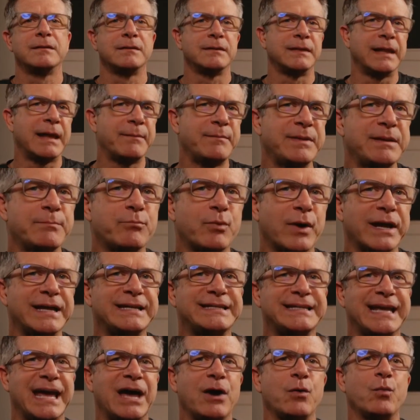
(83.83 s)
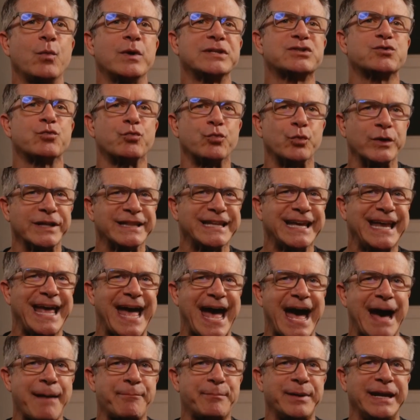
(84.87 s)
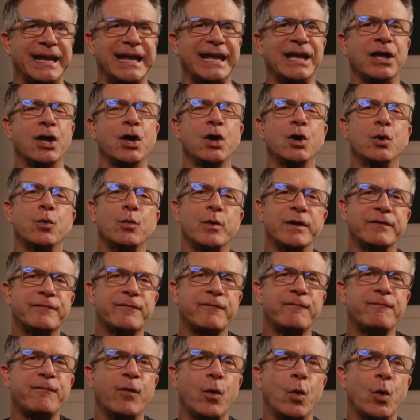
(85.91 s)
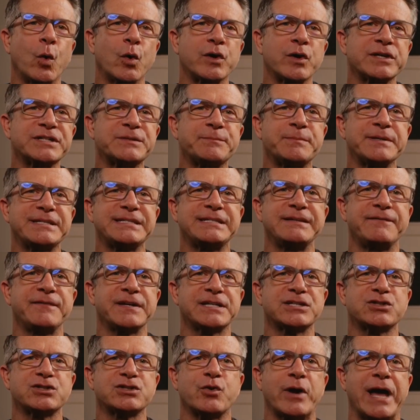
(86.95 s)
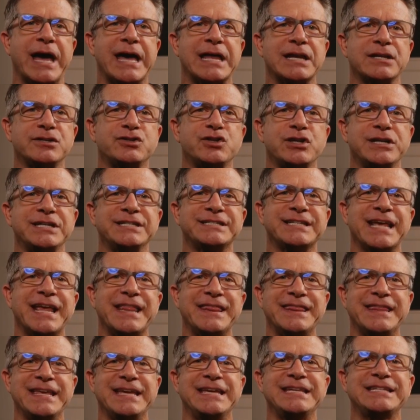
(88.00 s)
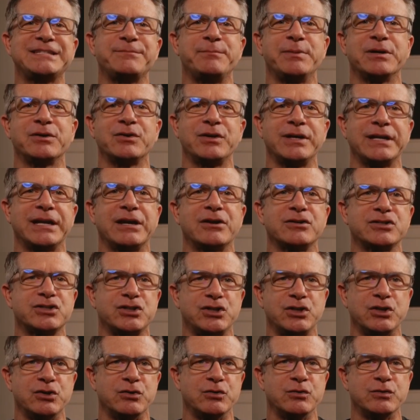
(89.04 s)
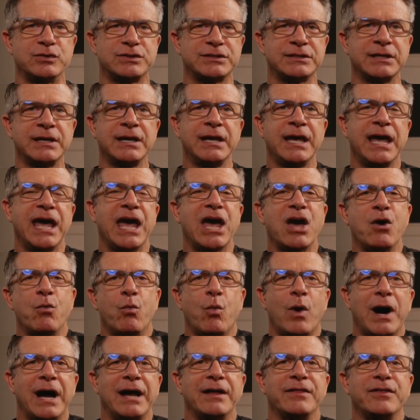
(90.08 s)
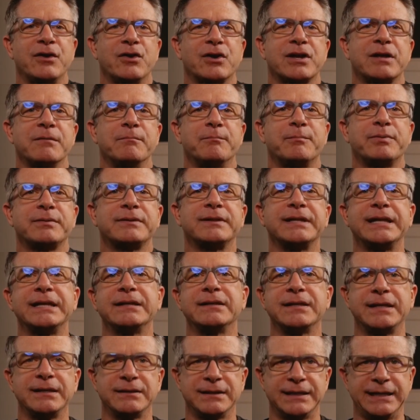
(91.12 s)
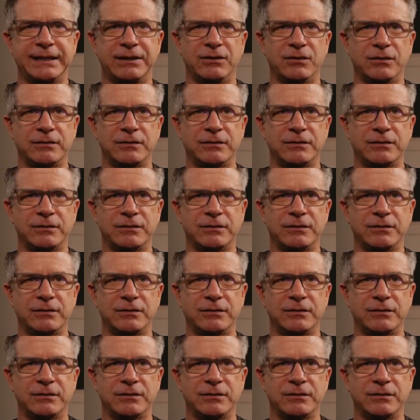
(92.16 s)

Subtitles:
Let me break down what's really happening with 4 specific strategies these billionaires use and why they're completely legal.